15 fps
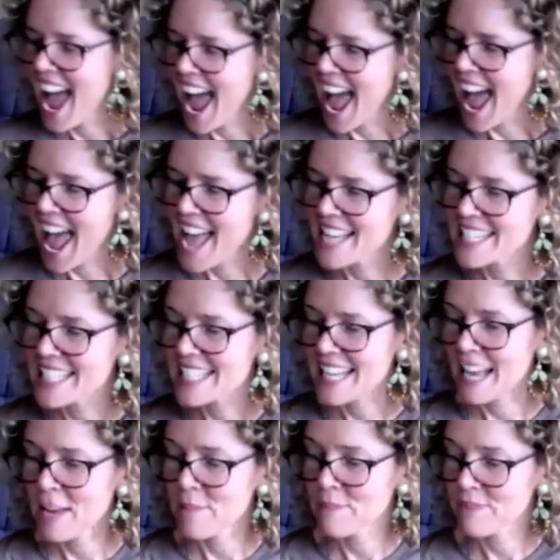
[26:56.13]
And
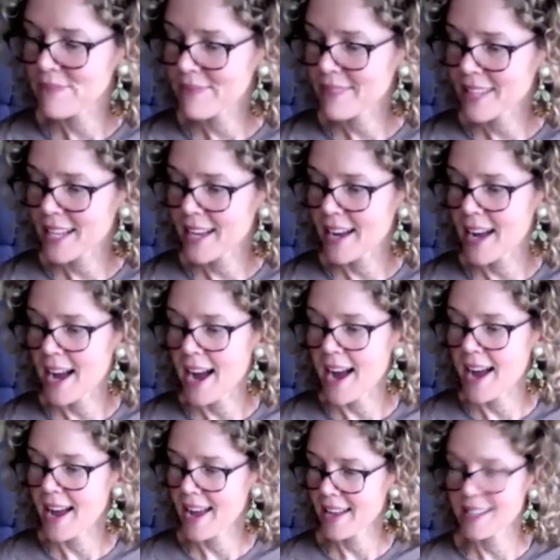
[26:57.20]

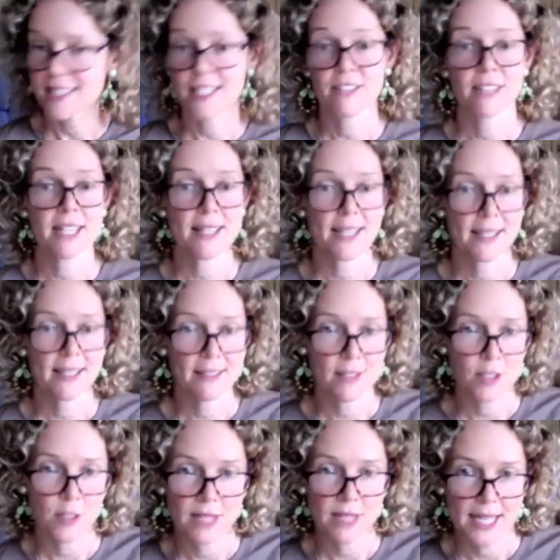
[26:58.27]
is there anything else
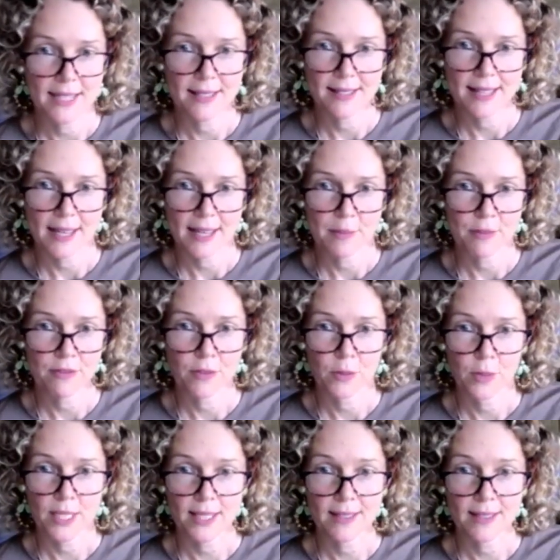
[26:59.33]
you would like to say before
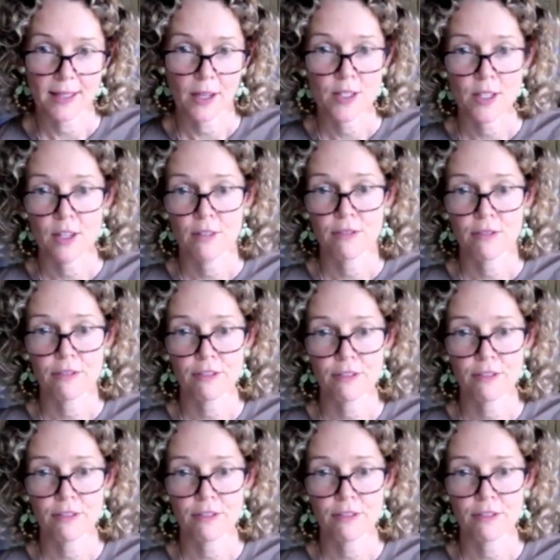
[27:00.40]
we close off?